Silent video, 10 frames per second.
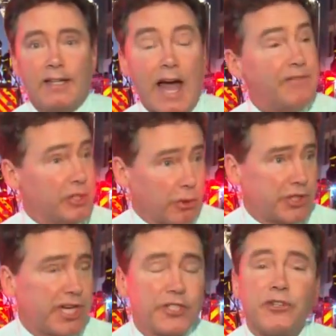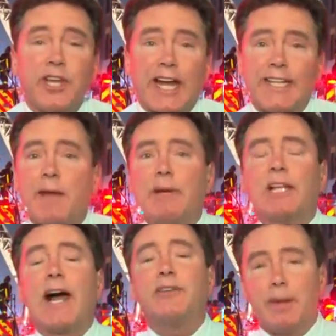Live in Dorchester tonight,
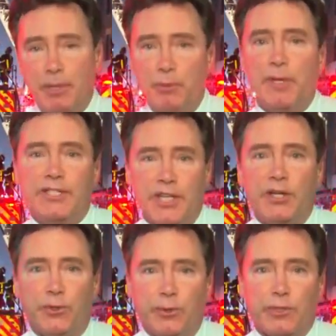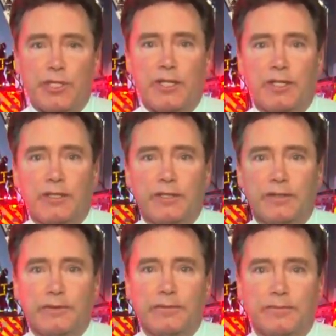Ken MacLeod, WBZ News. And that is going to be